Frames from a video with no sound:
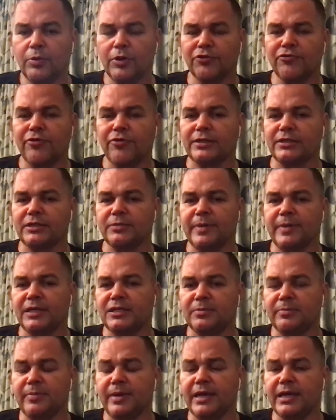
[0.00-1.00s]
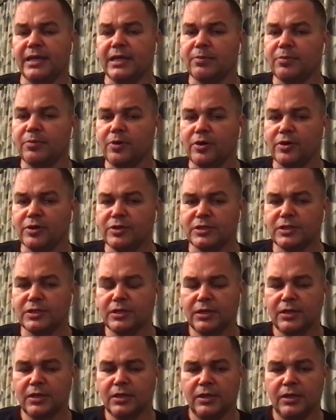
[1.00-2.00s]
What attracted me to Manly was
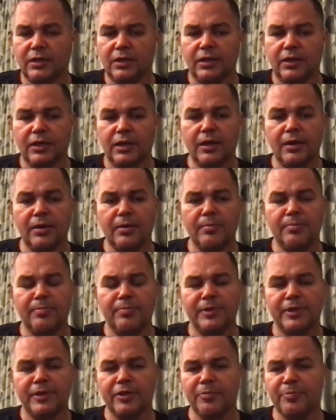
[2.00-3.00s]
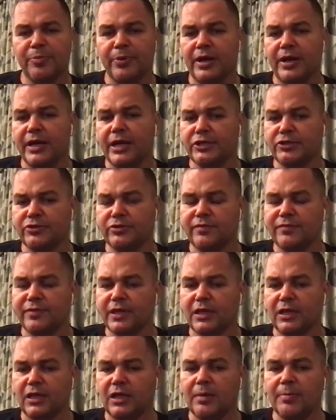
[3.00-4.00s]
the proud history of
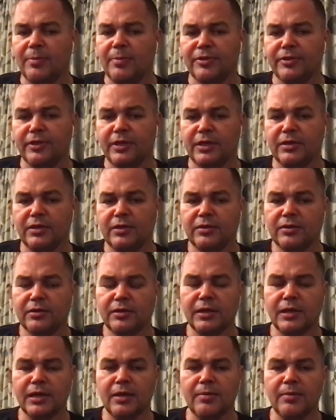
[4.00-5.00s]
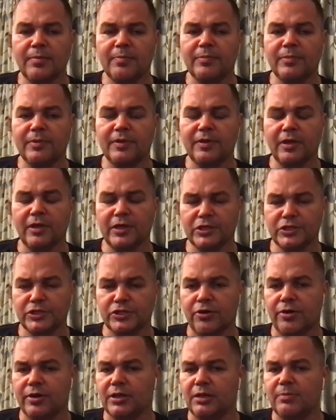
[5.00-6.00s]
the club. I think
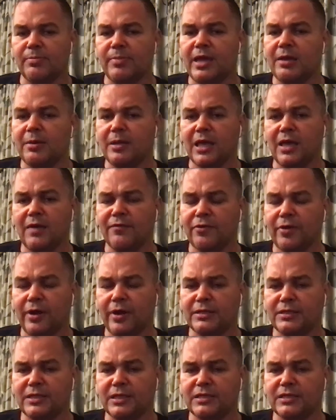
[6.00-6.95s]
historically Manly have great